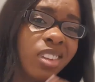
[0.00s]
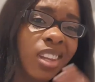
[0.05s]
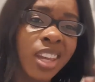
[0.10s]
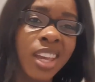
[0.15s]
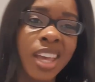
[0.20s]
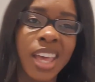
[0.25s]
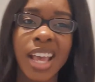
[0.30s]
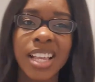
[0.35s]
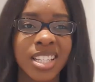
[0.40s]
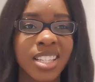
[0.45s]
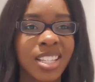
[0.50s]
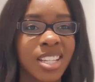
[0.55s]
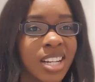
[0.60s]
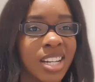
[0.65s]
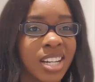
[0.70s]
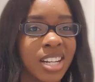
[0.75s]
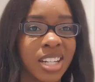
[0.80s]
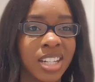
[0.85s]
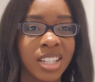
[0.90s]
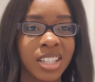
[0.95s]

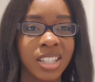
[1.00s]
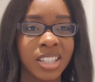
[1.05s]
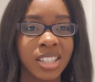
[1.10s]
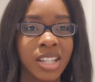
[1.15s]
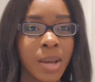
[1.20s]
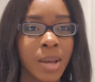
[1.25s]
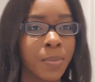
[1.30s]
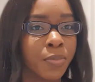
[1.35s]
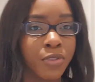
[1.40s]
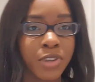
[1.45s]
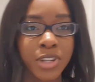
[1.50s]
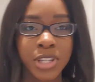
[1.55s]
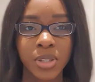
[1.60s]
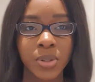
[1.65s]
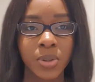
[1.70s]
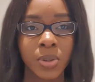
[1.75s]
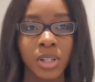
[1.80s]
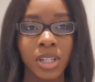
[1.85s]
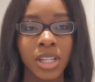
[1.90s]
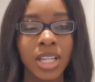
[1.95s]
Exeter,
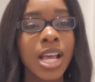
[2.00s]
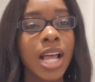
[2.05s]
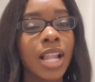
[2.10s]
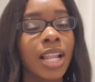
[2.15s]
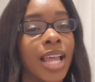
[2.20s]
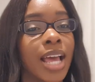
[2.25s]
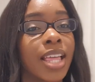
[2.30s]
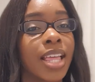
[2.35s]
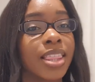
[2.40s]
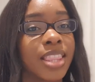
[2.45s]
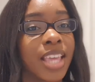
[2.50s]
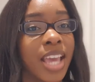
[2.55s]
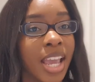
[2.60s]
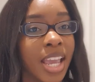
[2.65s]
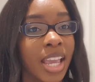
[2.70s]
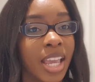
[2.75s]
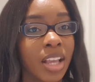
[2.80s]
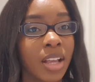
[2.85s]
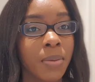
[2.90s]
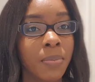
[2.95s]
Bristol, like
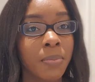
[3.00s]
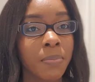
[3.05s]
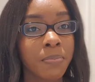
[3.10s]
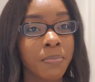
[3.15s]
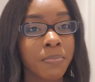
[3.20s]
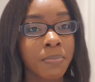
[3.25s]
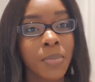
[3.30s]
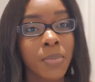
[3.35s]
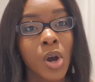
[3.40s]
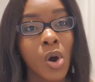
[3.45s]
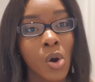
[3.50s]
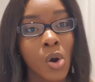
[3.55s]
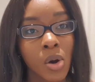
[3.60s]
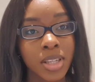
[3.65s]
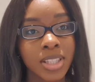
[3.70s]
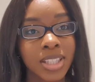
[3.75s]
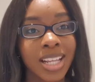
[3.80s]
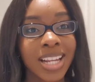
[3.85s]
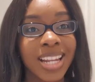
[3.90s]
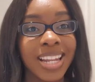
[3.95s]
they
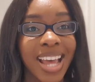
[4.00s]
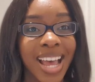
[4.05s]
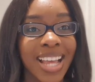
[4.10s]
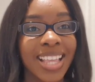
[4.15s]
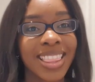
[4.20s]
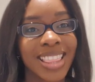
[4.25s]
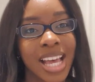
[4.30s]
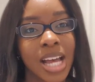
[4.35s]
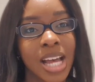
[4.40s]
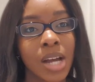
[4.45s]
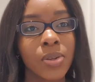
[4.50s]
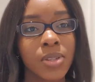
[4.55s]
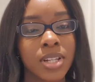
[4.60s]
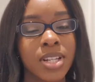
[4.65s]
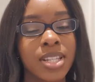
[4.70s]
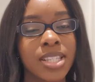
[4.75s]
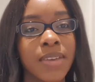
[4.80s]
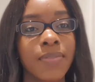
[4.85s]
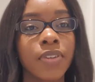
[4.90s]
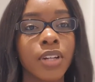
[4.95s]
cost
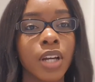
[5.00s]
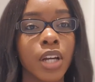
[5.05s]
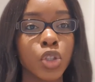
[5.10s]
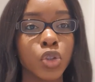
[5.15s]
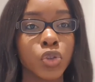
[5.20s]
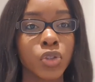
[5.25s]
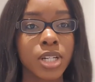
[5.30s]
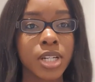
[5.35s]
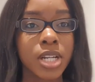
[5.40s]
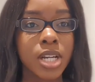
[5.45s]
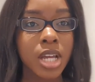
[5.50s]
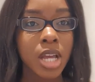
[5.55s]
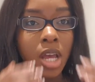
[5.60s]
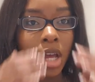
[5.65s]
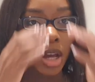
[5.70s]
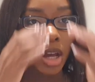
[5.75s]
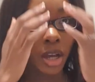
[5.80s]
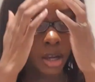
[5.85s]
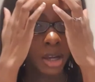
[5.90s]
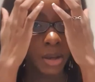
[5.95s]
9,700.
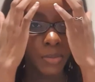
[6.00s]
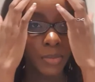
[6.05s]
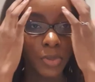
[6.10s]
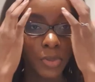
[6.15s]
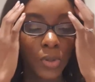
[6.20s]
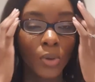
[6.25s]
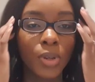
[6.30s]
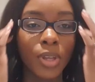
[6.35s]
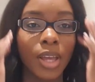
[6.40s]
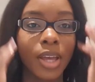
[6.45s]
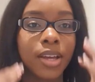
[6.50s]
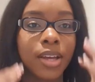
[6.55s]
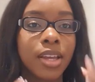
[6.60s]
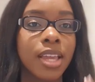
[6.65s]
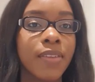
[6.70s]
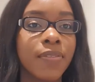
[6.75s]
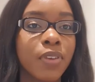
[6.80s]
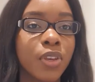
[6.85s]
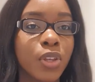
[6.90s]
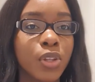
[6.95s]
So yeah,
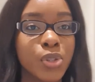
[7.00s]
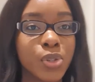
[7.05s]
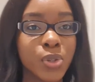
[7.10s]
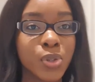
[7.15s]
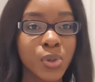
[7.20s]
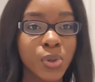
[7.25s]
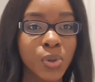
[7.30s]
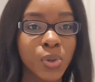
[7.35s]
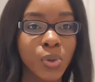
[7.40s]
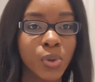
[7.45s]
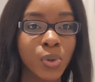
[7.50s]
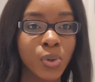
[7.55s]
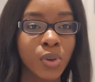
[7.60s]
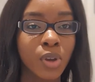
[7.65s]
if you do